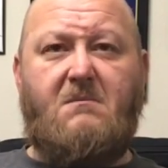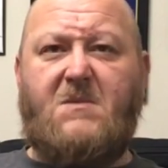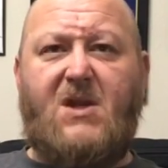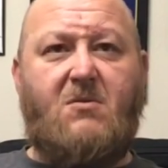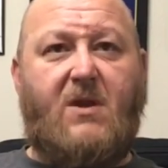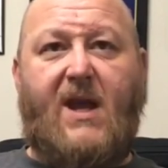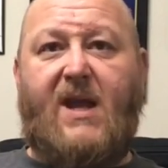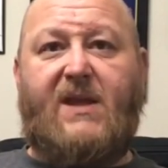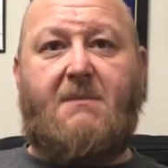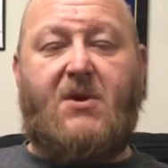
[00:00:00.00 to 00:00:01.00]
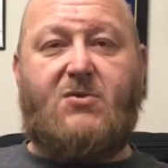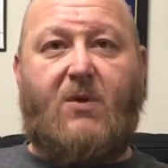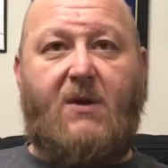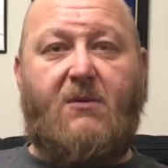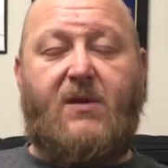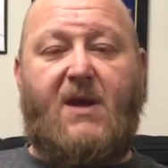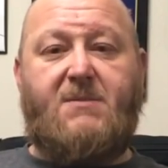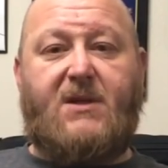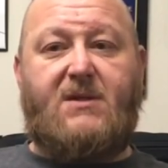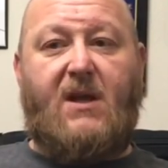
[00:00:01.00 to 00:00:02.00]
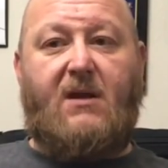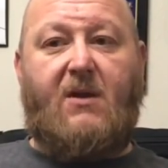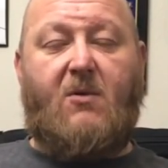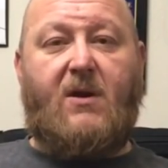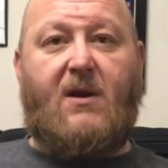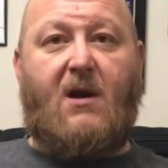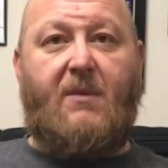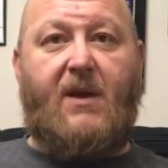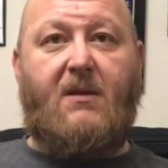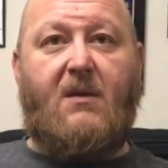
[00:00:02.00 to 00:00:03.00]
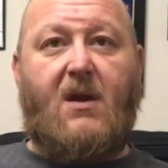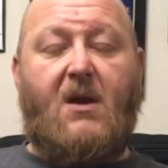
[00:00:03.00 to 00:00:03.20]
Didn't really add that much weight with the M16A1 carbine,